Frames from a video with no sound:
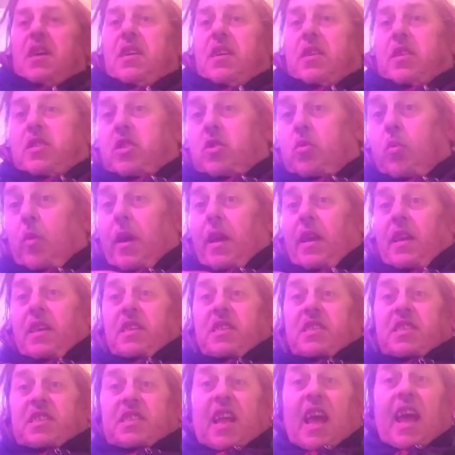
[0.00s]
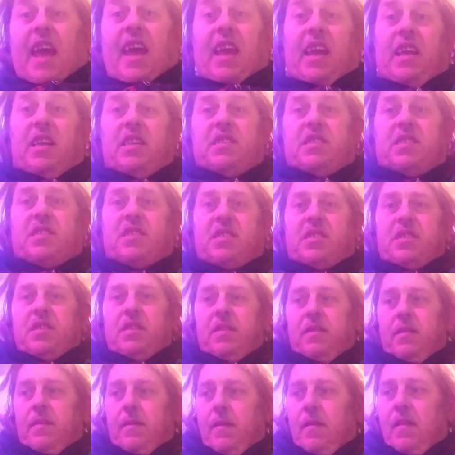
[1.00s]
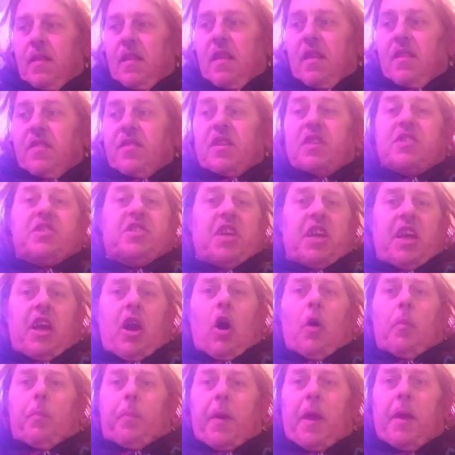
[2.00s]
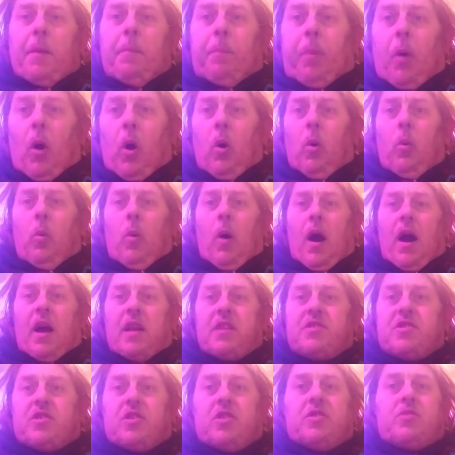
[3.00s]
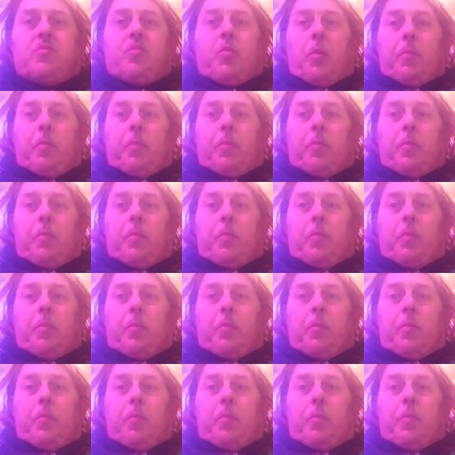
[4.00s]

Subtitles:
swing states, the GOP poll watchers were